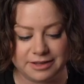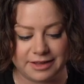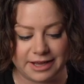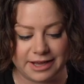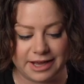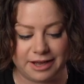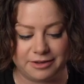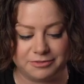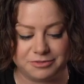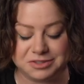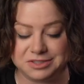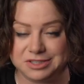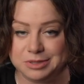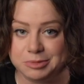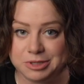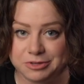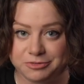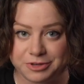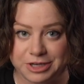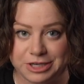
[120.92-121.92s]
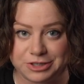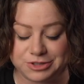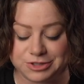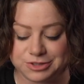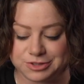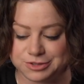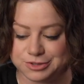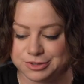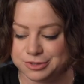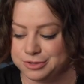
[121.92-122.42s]
they have similar
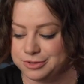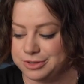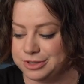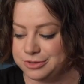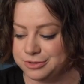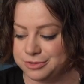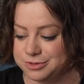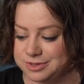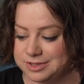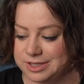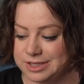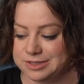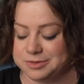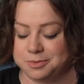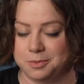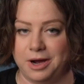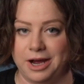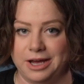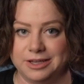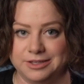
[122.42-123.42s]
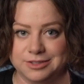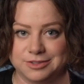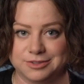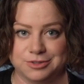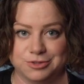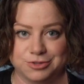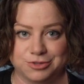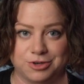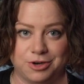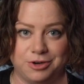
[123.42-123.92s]
features to the DualSense wireless
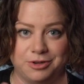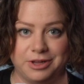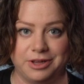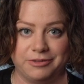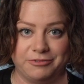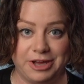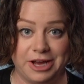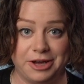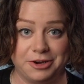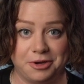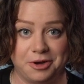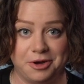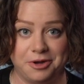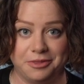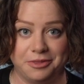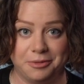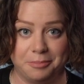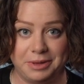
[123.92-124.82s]
controller found on the